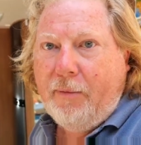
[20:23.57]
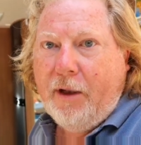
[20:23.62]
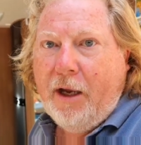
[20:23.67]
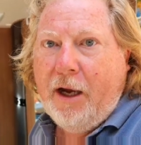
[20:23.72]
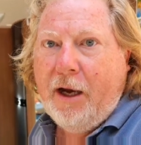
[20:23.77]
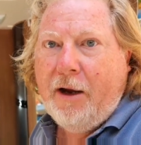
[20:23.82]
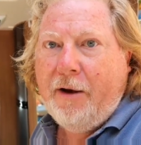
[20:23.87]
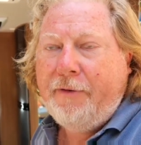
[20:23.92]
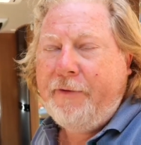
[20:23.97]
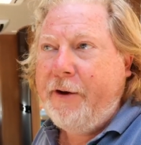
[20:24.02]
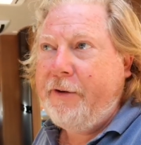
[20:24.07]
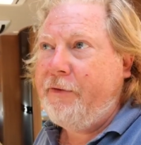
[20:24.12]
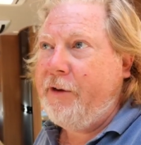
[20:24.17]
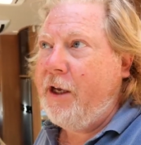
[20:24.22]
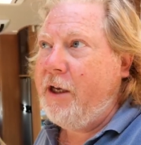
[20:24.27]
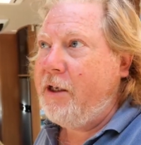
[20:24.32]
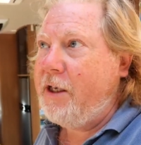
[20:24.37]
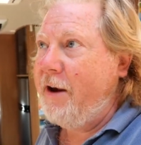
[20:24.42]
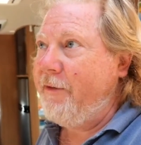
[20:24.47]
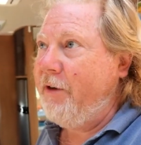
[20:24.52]
uh,
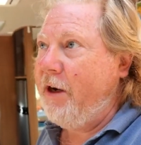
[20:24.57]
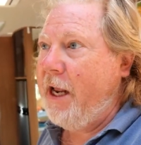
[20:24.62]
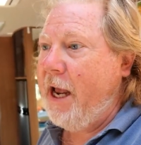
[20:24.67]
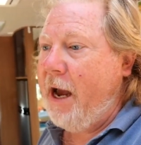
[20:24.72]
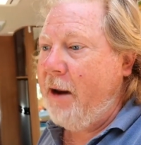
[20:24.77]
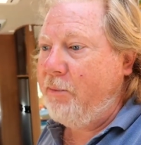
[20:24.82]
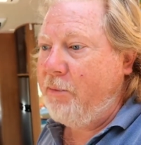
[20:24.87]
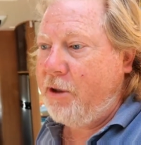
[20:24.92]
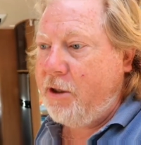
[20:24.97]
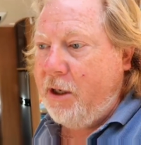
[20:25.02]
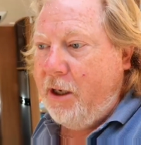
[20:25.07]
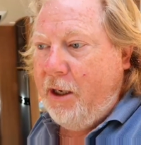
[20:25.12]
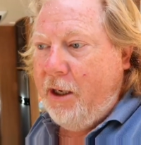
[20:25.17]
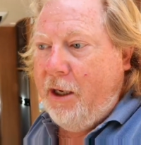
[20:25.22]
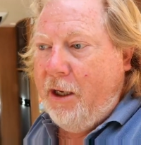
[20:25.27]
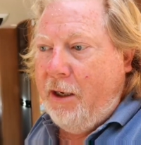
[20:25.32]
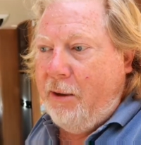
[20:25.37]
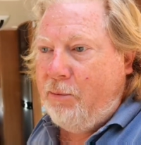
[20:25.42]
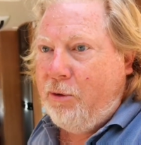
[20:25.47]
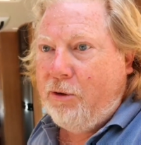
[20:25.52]
50 70 amps
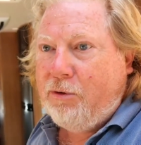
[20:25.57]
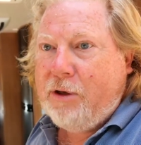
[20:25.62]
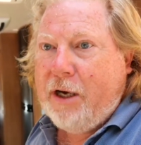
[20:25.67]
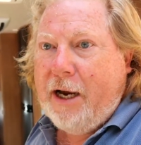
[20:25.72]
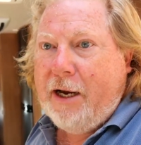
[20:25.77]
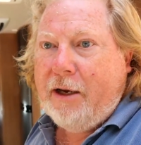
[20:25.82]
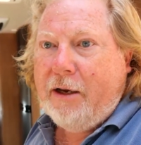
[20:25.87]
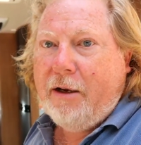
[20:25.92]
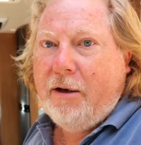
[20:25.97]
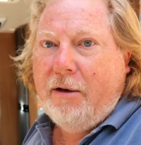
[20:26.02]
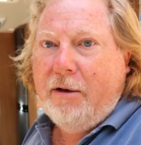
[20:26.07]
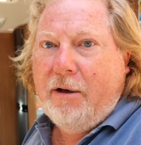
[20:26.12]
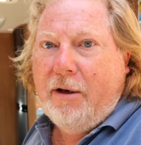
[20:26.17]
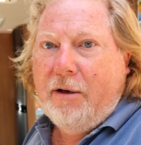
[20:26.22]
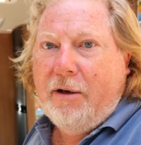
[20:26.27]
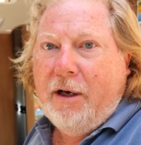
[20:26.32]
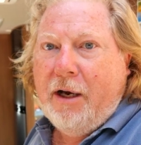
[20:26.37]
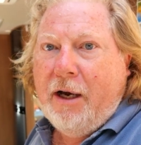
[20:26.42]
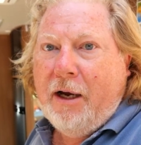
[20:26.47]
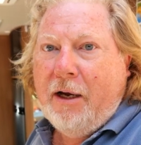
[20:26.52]
will take
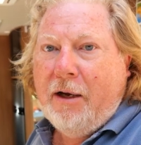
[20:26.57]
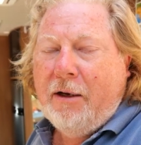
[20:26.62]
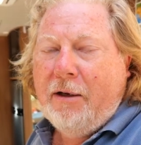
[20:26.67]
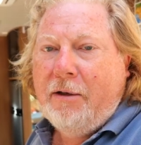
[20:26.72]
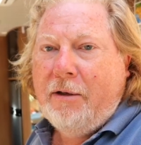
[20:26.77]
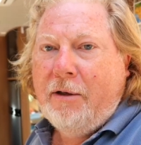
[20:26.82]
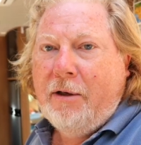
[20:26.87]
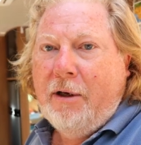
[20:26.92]
uh,